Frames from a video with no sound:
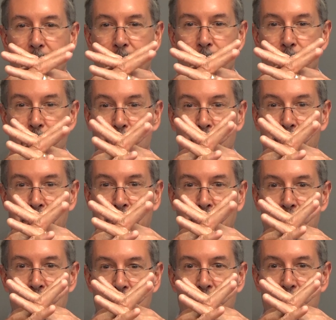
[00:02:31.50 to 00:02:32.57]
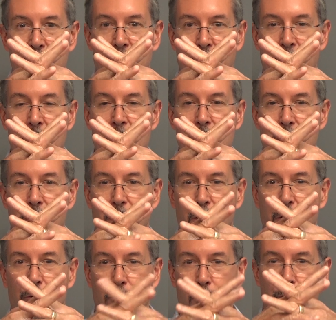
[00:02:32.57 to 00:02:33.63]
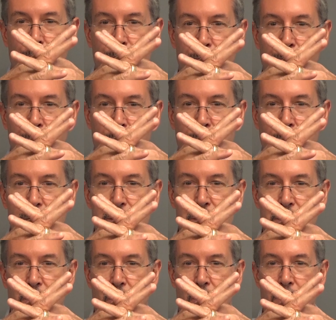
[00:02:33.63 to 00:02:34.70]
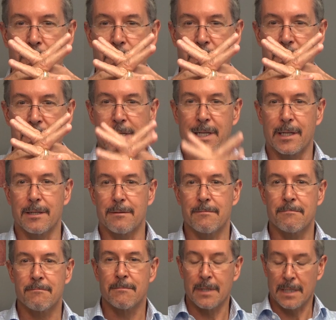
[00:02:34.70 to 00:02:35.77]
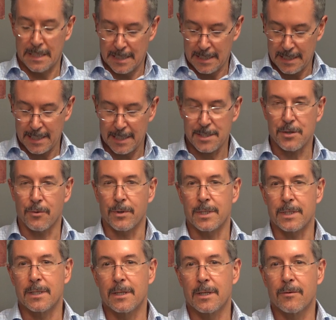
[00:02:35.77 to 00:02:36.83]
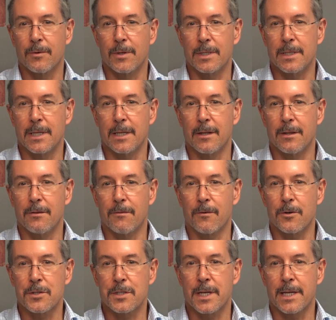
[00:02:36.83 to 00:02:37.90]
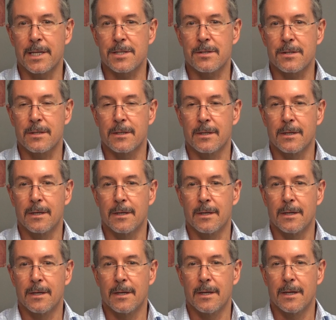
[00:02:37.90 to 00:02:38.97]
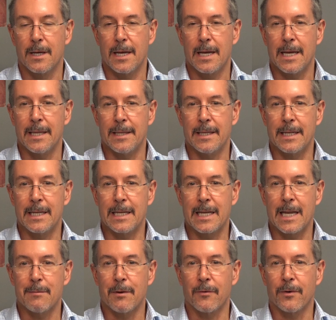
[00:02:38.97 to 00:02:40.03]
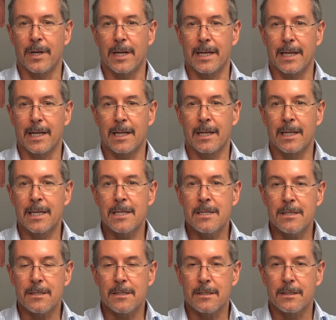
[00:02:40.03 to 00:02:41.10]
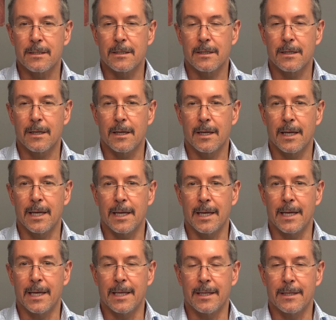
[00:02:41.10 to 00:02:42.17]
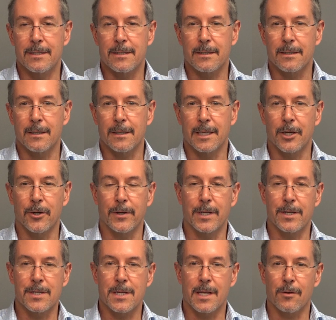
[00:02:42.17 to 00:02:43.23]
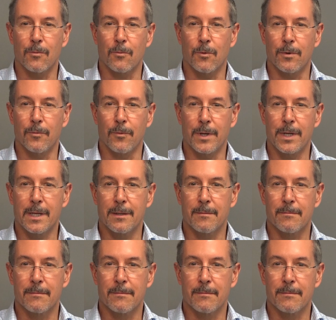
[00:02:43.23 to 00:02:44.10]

which are my fingers in this thing, grow through and across the scar to conceal it. And so we did the first case, and then he came every day to get cleaned. And here he is at 1 week.